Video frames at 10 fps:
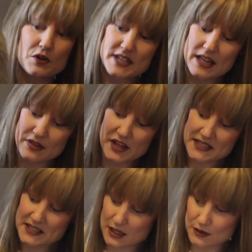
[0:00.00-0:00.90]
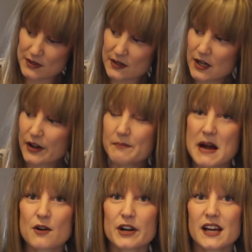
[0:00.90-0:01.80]
was this coat. Looking
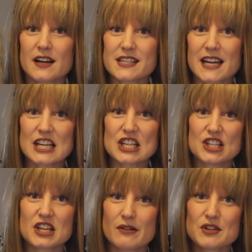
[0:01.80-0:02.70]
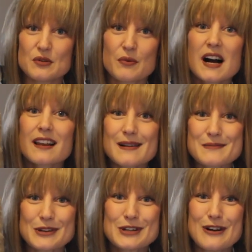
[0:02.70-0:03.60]
back on it, I didn't actually show it too well.
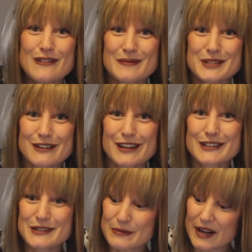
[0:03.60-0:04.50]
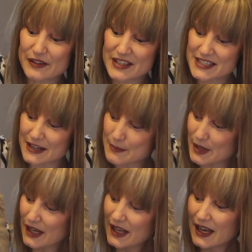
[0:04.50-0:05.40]
I'm not sure if I'm showing it too well this time,
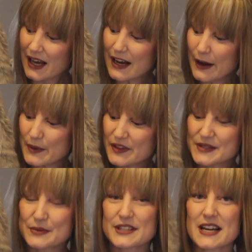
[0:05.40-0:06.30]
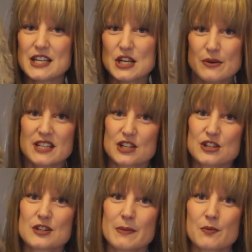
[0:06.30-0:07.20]
but this was a new
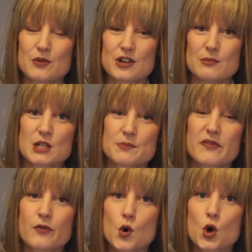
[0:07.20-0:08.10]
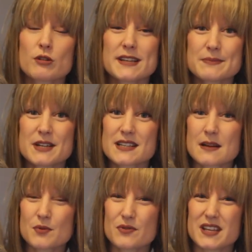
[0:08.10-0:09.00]
addition to my wardrobe just before Christmas.
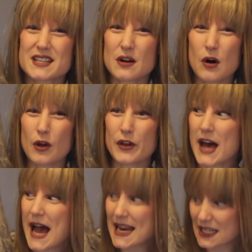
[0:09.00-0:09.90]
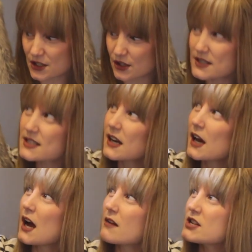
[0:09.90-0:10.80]
I bought this on ASOS,
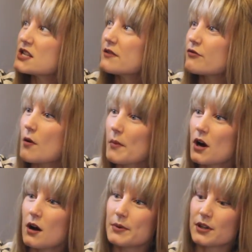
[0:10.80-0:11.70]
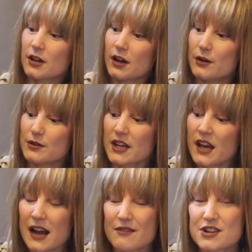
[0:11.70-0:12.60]
originally from Urban Code,
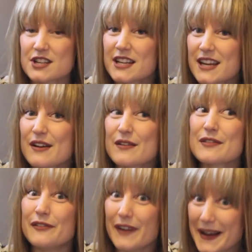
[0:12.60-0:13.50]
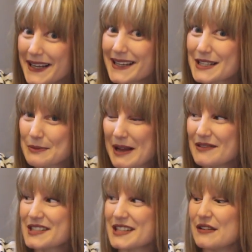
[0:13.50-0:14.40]
originally fairly
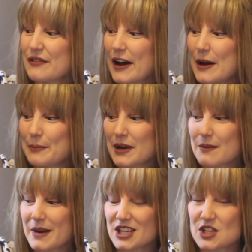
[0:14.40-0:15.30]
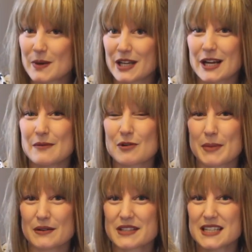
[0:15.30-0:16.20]
expensive, but I managed to pick it up for
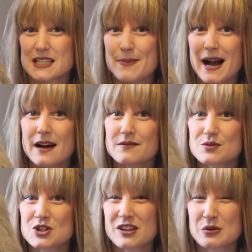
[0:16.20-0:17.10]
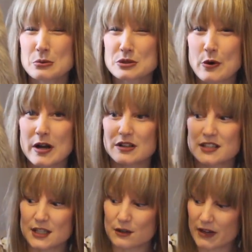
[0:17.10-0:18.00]
about £60, which I thought was quite a
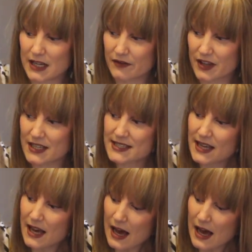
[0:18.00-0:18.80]
good deal really for this.